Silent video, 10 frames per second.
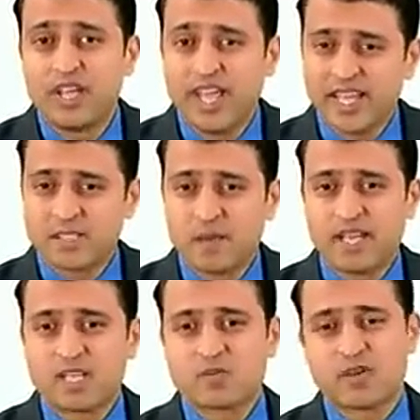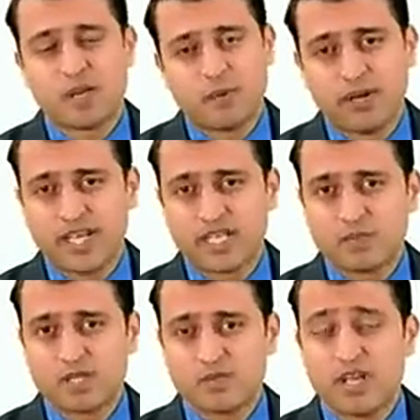x minus 1 upon x
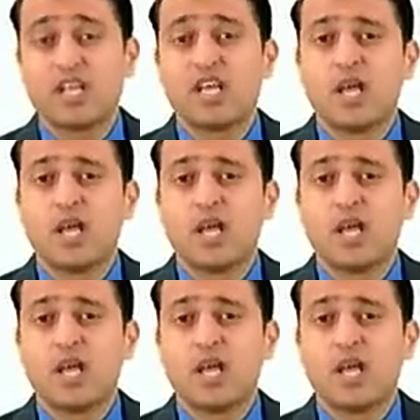plus 1